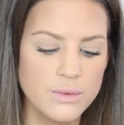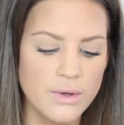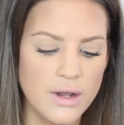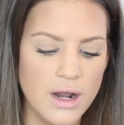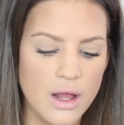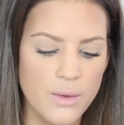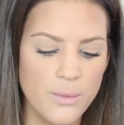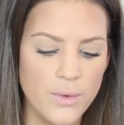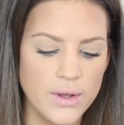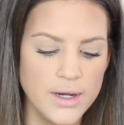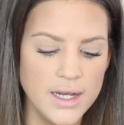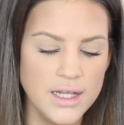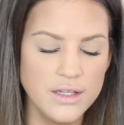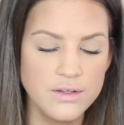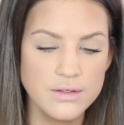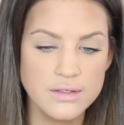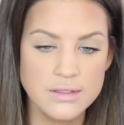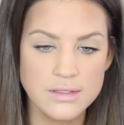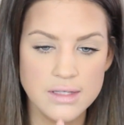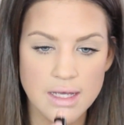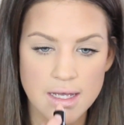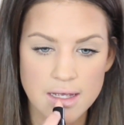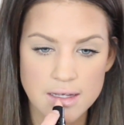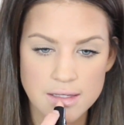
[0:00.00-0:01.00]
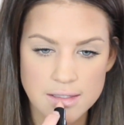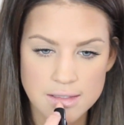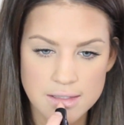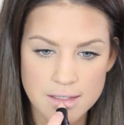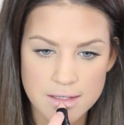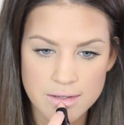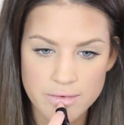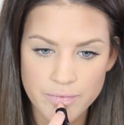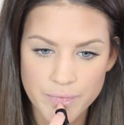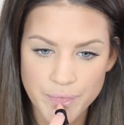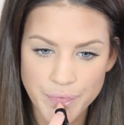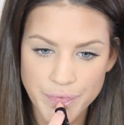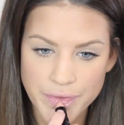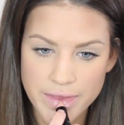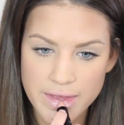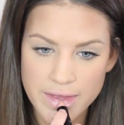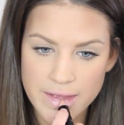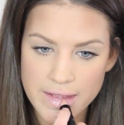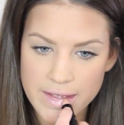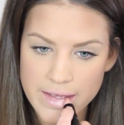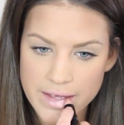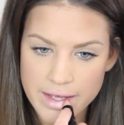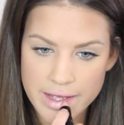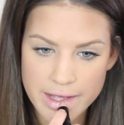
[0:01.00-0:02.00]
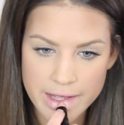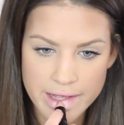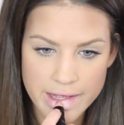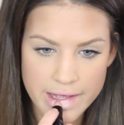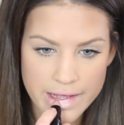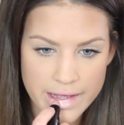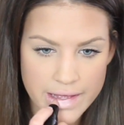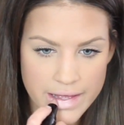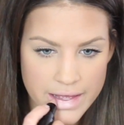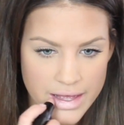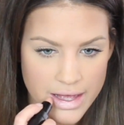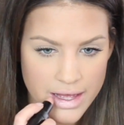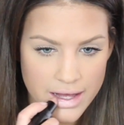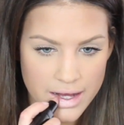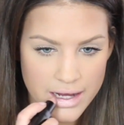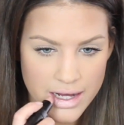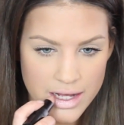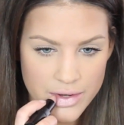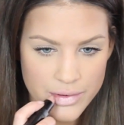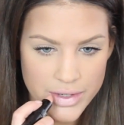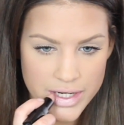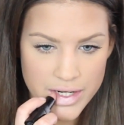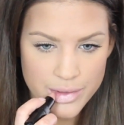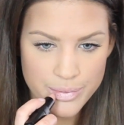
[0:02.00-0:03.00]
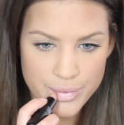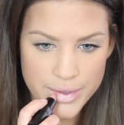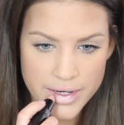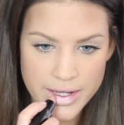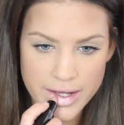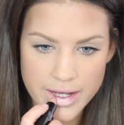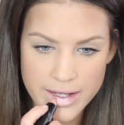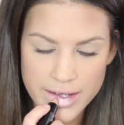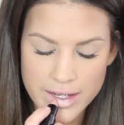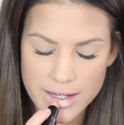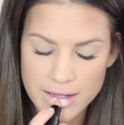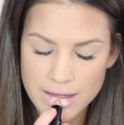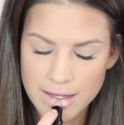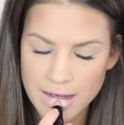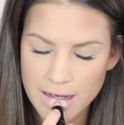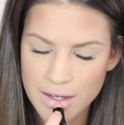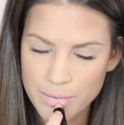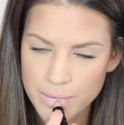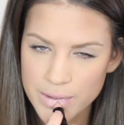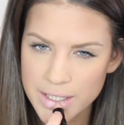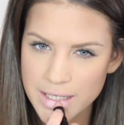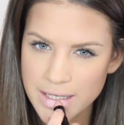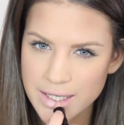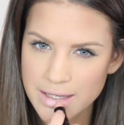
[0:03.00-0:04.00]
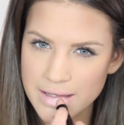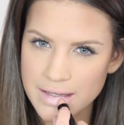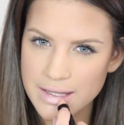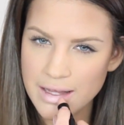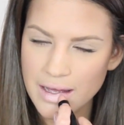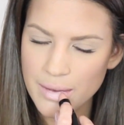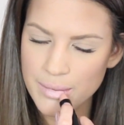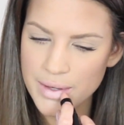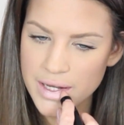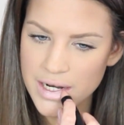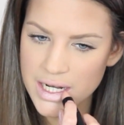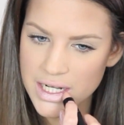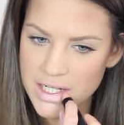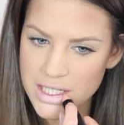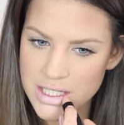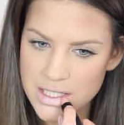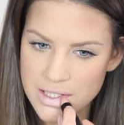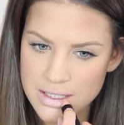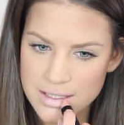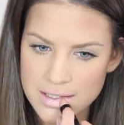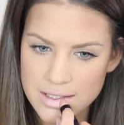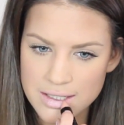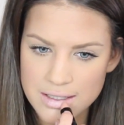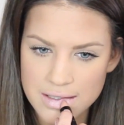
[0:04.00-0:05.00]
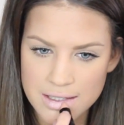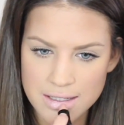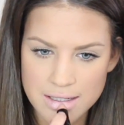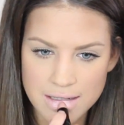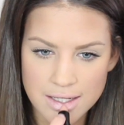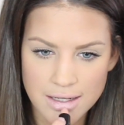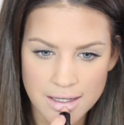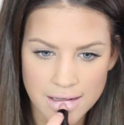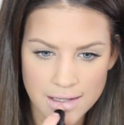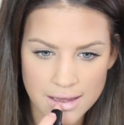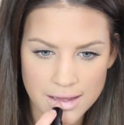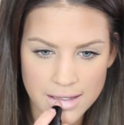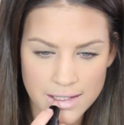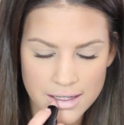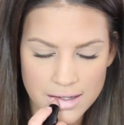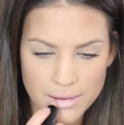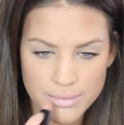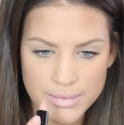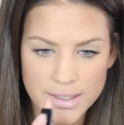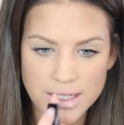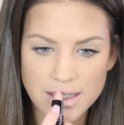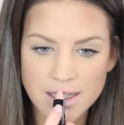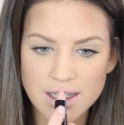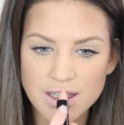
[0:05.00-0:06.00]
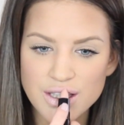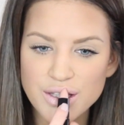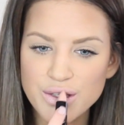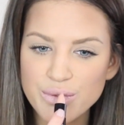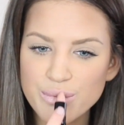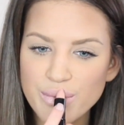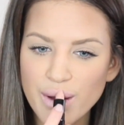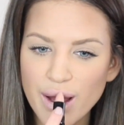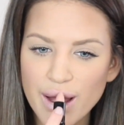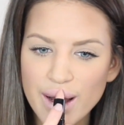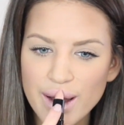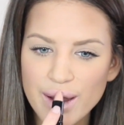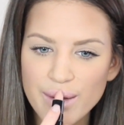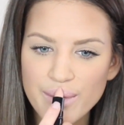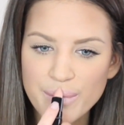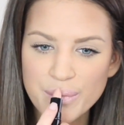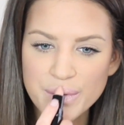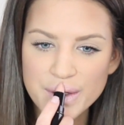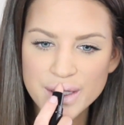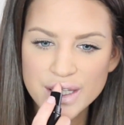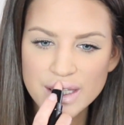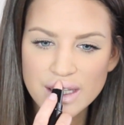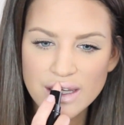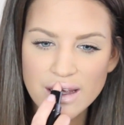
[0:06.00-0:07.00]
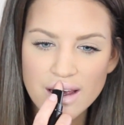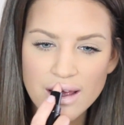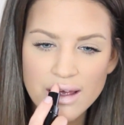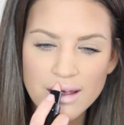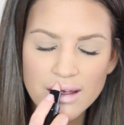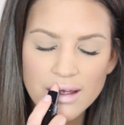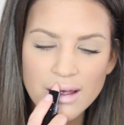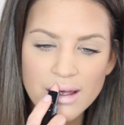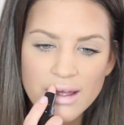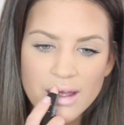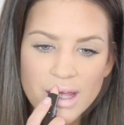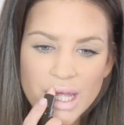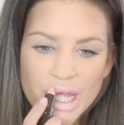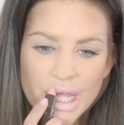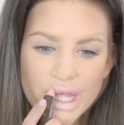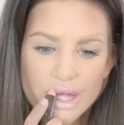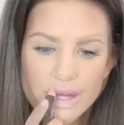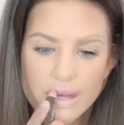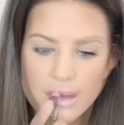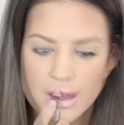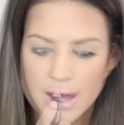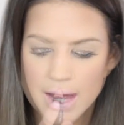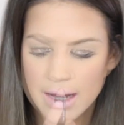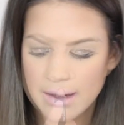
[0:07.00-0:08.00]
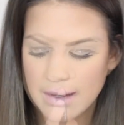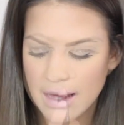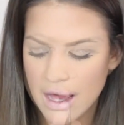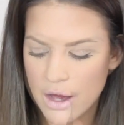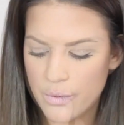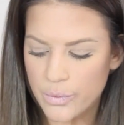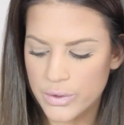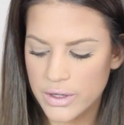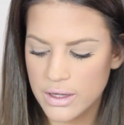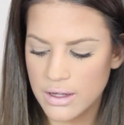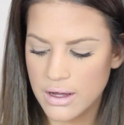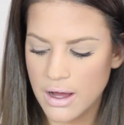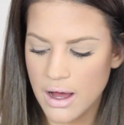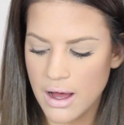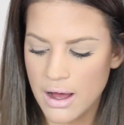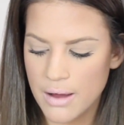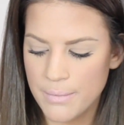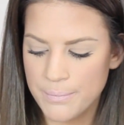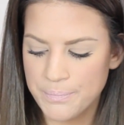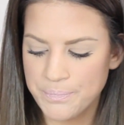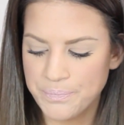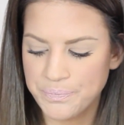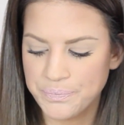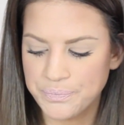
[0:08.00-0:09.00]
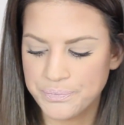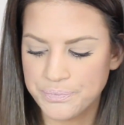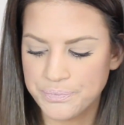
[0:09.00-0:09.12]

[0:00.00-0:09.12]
is what I wanted to say. So I will apply it. I will dab it a little bit into my lips, and I will come